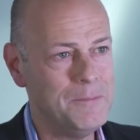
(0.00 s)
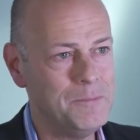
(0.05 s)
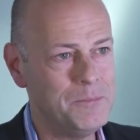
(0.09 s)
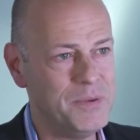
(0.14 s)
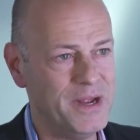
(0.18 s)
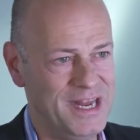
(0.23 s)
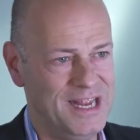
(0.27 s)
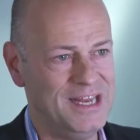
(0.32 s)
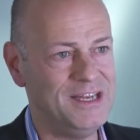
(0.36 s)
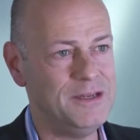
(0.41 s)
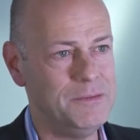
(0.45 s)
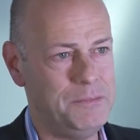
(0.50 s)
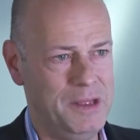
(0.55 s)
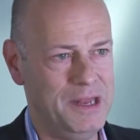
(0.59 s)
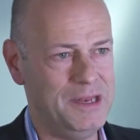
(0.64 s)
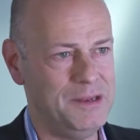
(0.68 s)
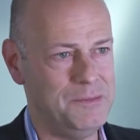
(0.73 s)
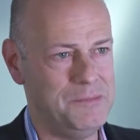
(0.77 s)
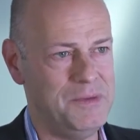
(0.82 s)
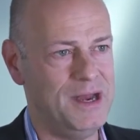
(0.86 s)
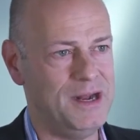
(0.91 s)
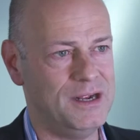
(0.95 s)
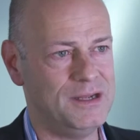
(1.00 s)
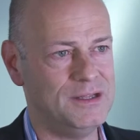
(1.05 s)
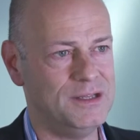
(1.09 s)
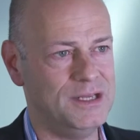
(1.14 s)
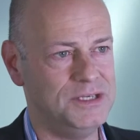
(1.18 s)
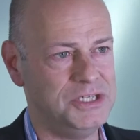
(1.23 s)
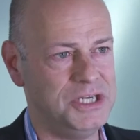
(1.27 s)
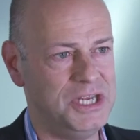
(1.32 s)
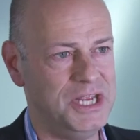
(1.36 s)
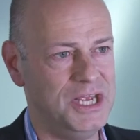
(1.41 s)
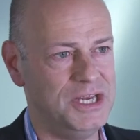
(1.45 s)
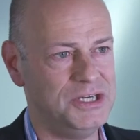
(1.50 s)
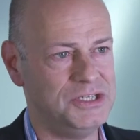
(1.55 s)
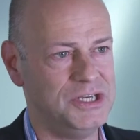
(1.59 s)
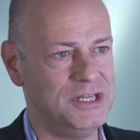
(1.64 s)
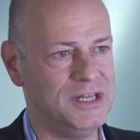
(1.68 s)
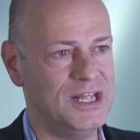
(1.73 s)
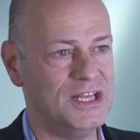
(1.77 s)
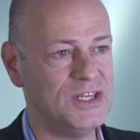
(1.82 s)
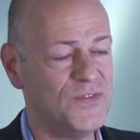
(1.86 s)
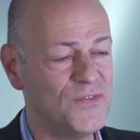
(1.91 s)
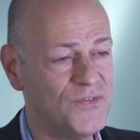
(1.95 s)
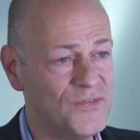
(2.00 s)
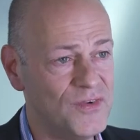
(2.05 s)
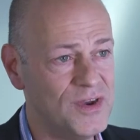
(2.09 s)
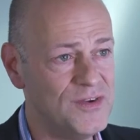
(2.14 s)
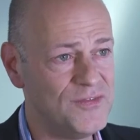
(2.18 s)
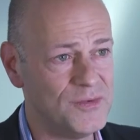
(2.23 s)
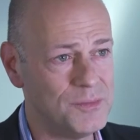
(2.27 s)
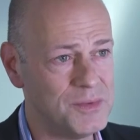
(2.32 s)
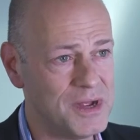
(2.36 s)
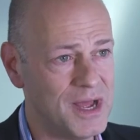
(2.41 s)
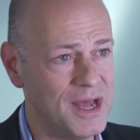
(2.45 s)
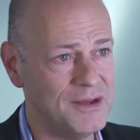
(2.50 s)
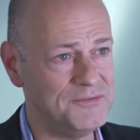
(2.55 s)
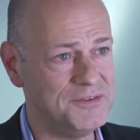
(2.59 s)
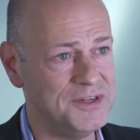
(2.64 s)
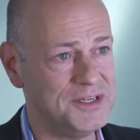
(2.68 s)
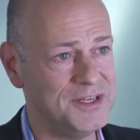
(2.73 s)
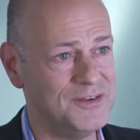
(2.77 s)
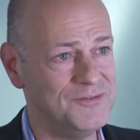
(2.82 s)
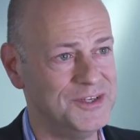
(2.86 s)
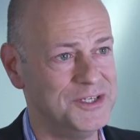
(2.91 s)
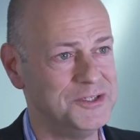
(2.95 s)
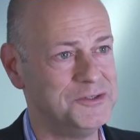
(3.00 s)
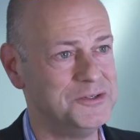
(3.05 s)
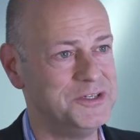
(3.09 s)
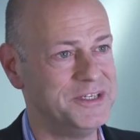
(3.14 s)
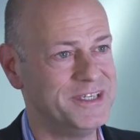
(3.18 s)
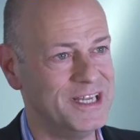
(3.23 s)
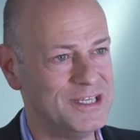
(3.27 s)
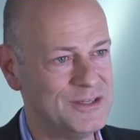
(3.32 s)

but independent medical education that's free from conflict of interest,